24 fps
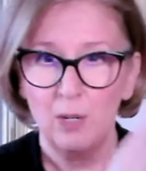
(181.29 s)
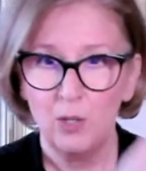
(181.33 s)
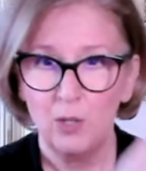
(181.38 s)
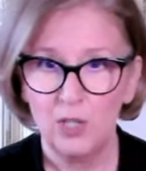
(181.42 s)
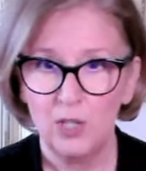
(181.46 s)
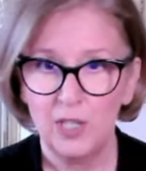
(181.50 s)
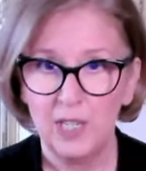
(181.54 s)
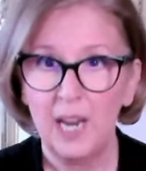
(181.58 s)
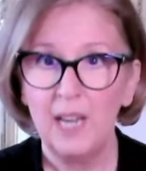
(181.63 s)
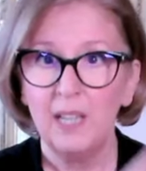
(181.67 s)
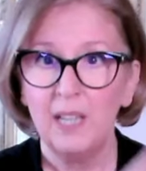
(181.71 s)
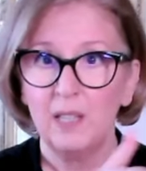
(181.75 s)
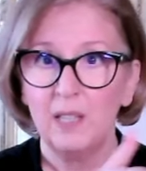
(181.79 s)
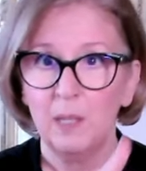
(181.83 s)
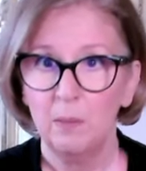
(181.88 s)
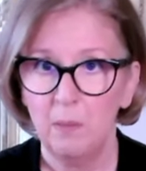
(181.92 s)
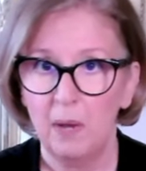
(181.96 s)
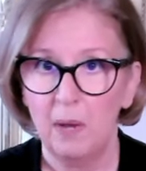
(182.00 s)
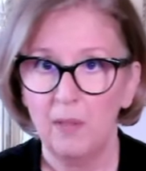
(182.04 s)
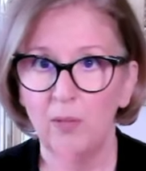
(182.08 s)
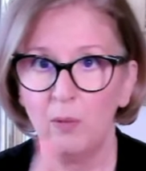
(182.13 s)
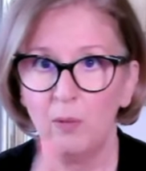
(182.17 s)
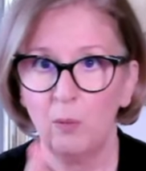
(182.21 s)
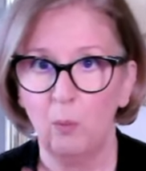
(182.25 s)
I take the
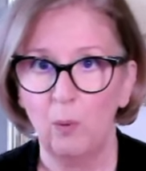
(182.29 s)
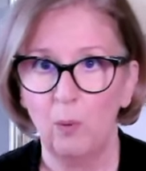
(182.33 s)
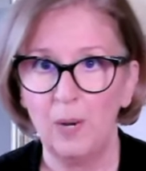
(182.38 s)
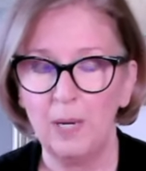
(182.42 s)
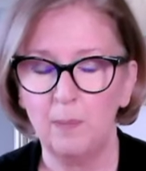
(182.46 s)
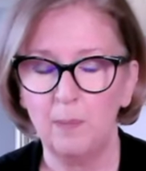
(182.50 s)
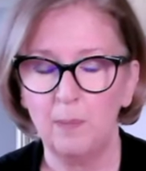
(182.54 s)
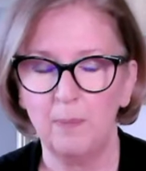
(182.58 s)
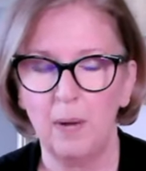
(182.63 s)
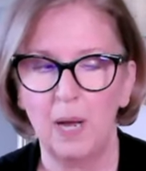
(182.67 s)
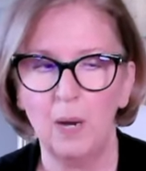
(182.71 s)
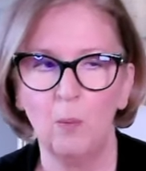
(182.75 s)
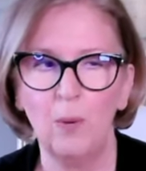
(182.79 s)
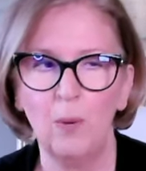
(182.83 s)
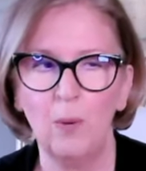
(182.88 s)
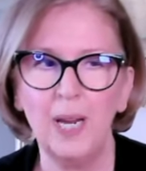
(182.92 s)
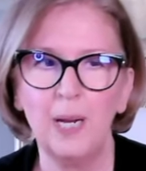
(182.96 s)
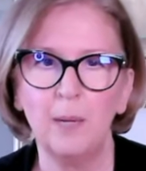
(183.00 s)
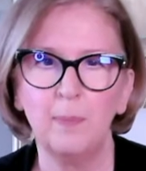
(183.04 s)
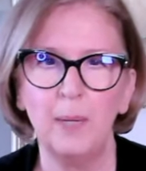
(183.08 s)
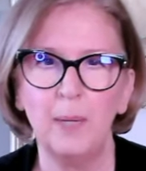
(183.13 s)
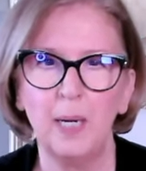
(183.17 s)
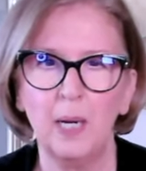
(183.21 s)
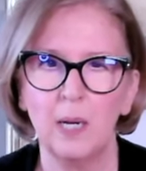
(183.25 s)
month week by
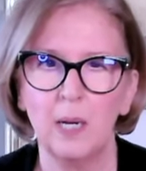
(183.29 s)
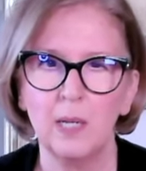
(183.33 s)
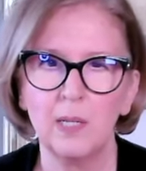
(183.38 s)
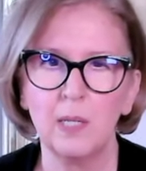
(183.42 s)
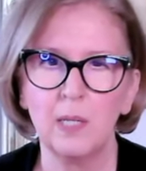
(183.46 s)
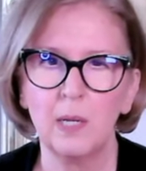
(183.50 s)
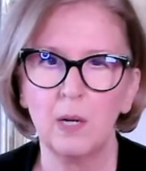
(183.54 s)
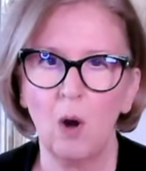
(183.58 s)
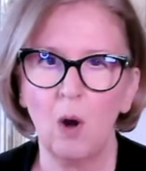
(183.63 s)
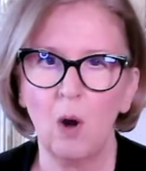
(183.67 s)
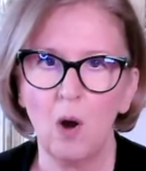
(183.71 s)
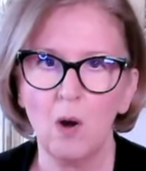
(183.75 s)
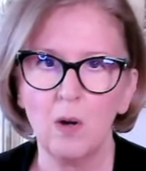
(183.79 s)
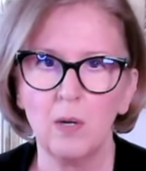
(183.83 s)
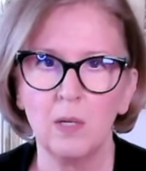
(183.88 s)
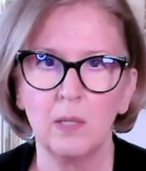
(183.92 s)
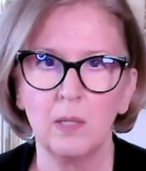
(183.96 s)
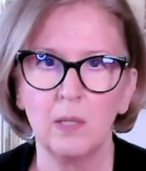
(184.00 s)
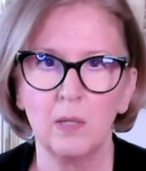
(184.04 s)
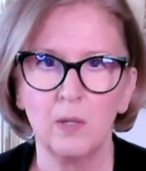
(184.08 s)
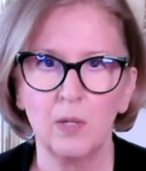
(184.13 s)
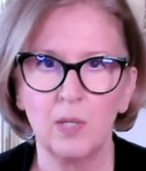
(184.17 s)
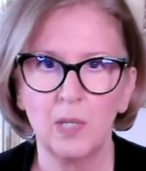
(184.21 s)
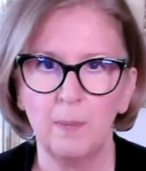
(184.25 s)
week because there are
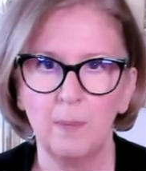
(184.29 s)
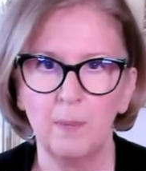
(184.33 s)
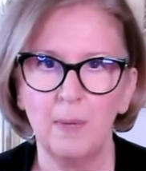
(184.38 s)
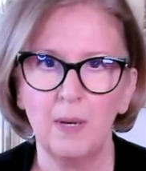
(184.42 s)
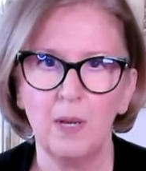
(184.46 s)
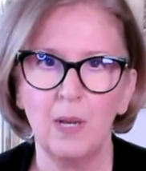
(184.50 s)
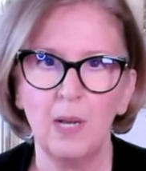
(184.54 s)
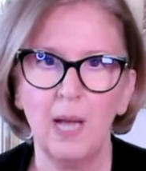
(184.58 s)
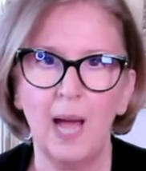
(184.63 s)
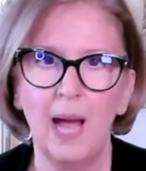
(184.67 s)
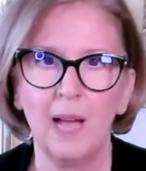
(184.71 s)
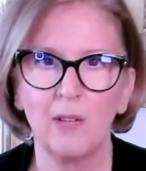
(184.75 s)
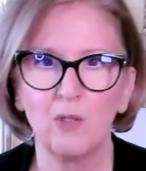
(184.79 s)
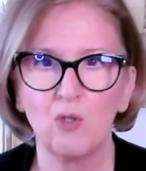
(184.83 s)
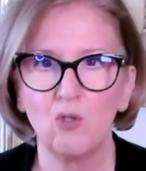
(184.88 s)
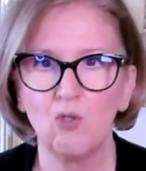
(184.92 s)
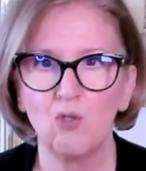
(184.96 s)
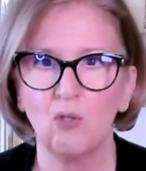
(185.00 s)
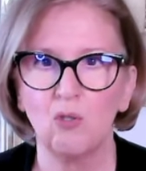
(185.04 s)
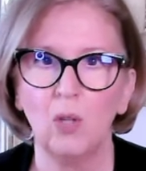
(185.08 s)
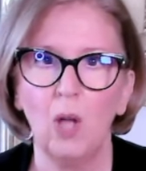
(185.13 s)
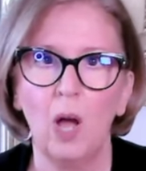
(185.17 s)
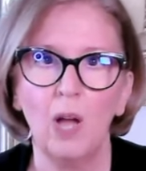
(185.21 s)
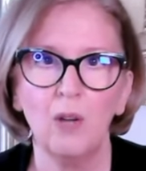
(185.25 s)
there's some
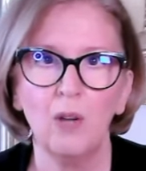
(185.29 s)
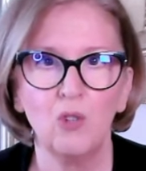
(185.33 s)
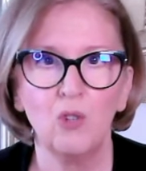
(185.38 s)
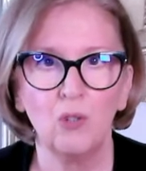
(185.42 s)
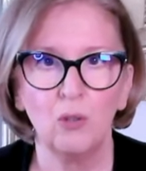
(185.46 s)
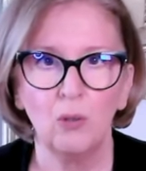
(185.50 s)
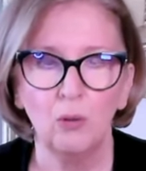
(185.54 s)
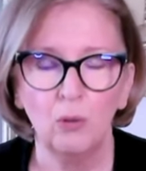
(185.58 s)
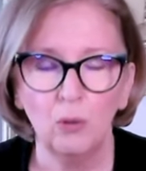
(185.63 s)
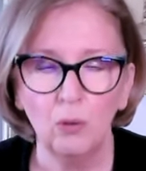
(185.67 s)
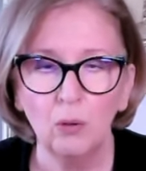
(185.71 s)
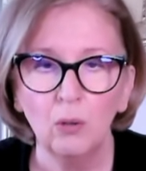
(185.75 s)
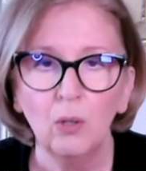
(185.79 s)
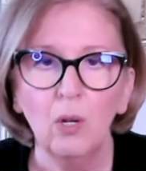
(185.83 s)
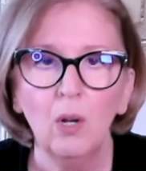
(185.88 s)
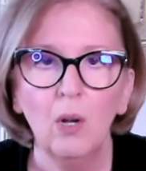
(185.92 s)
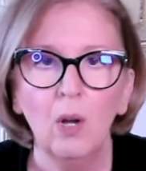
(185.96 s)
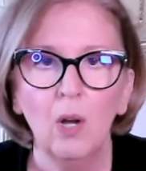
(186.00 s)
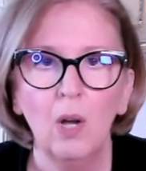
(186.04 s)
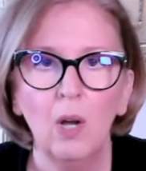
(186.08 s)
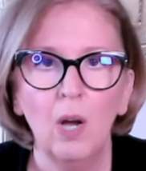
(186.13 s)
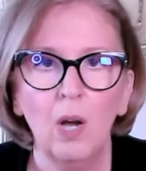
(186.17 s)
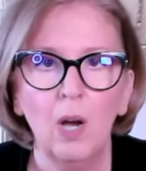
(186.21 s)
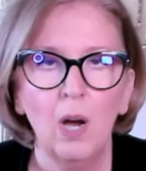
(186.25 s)
astrological
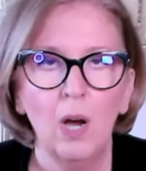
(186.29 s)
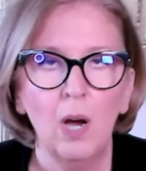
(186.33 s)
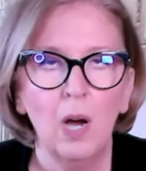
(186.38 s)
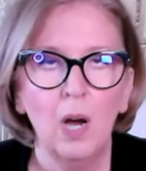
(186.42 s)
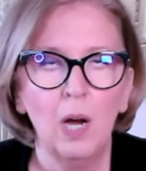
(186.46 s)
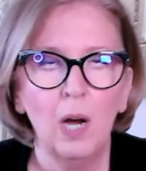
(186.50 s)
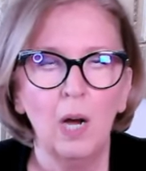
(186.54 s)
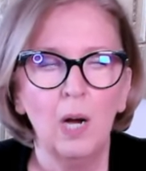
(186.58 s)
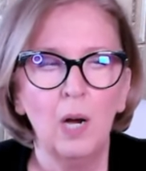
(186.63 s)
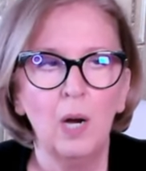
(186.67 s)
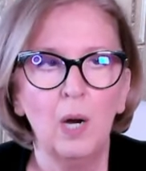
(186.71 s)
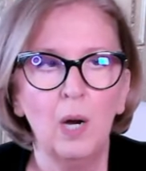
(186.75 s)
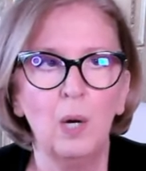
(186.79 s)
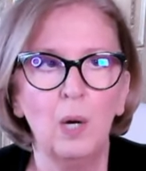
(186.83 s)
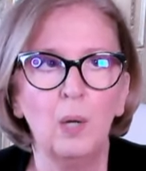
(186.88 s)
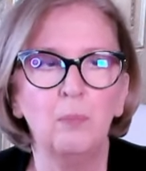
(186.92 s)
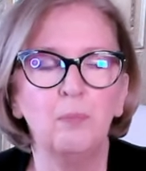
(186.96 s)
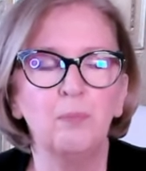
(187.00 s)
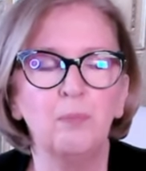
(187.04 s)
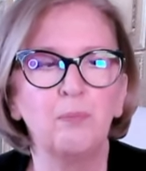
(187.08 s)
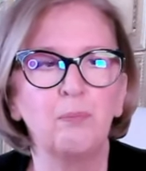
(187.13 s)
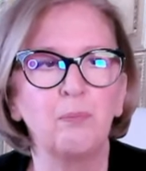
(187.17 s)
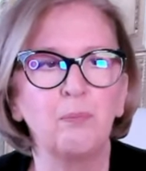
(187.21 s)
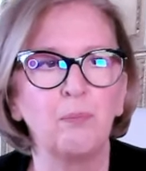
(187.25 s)

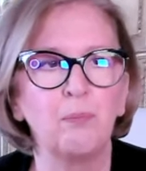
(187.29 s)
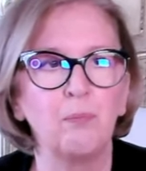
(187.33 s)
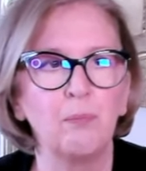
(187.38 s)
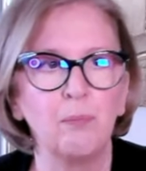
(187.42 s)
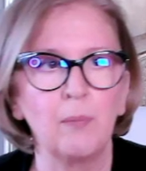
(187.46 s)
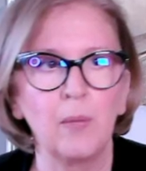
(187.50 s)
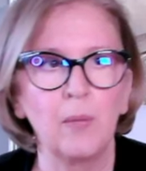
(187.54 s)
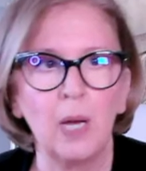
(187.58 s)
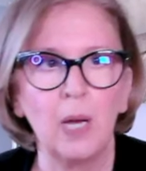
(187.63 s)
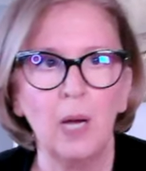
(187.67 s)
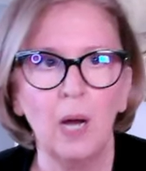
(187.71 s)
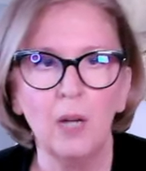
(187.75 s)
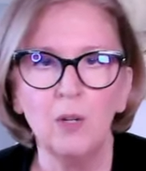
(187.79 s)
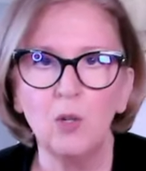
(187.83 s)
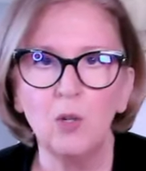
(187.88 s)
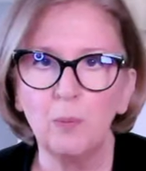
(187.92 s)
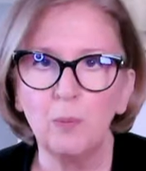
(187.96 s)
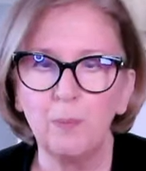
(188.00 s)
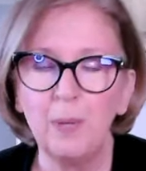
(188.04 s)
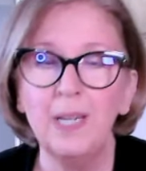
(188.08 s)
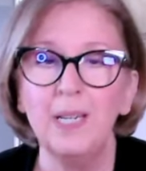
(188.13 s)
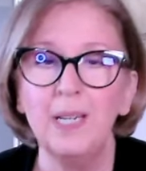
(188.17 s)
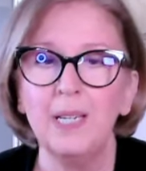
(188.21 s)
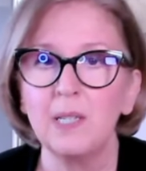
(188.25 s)
um,
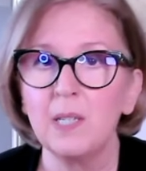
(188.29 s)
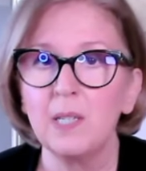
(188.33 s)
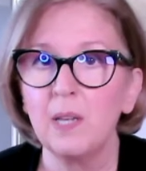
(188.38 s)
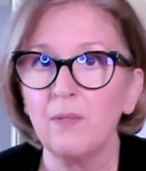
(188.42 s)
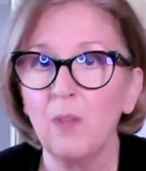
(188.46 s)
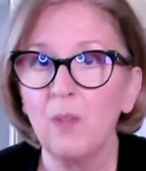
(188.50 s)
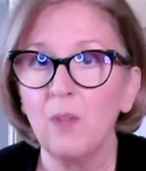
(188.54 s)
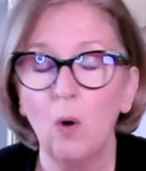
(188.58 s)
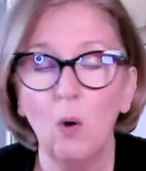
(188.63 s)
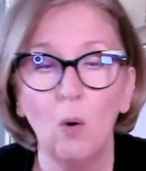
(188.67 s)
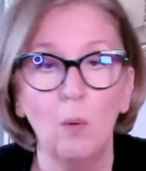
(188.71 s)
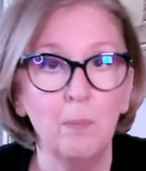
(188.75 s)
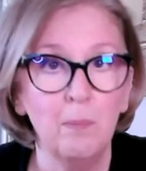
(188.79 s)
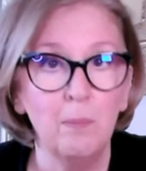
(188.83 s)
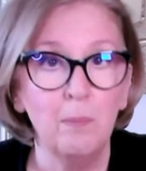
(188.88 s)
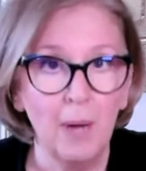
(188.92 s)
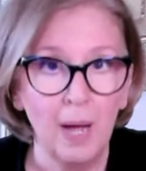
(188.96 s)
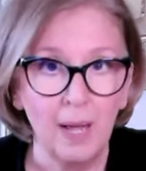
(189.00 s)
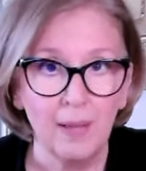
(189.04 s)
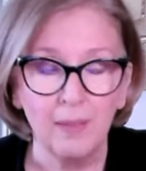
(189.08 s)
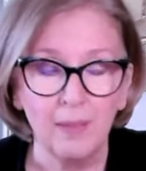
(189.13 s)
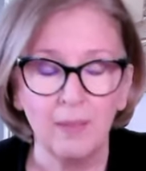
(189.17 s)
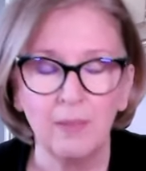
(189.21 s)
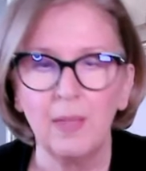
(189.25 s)
underpinnings of the whole
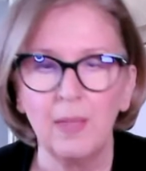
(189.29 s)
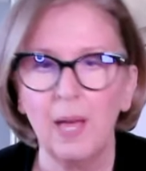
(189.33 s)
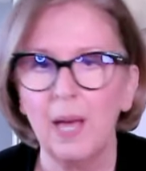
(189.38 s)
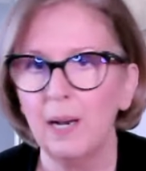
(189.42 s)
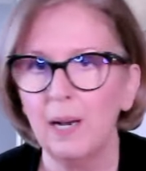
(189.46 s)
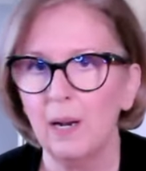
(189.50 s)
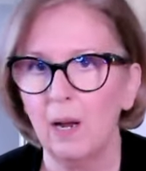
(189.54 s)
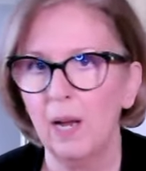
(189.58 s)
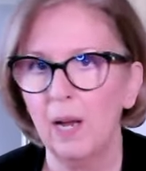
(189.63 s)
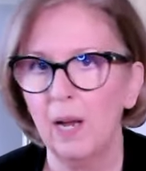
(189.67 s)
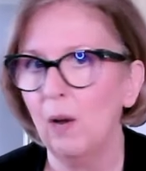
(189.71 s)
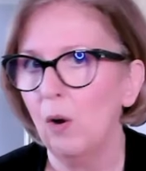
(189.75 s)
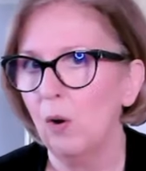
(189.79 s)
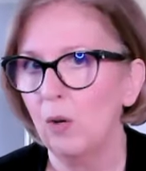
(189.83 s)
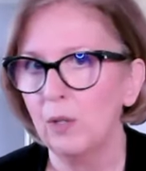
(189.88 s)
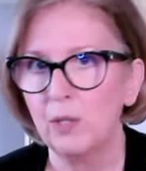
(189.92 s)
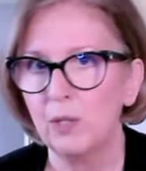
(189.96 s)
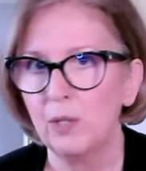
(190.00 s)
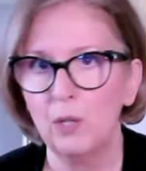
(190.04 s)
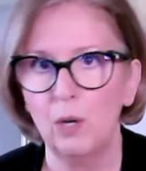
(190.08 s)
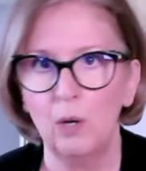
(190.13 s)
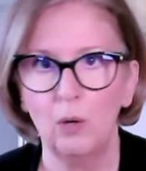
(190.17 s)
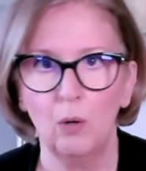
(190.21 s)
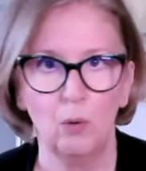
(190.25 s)
month that I
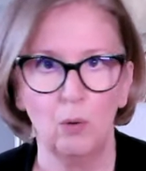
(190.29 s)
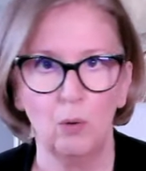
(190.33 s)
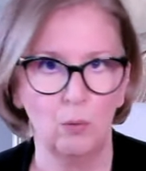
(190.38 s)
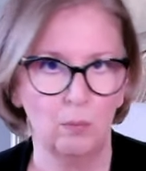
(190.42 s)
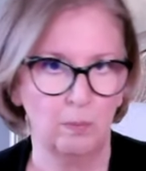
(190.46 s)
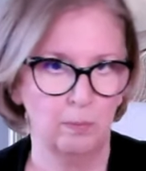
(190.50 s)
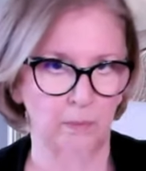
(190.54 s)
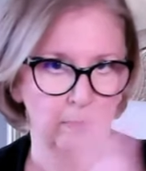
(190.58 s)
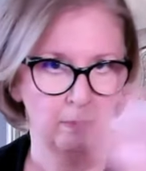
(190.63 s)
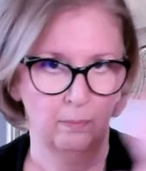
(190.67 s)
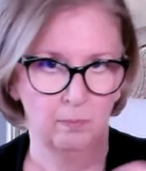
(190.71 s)
also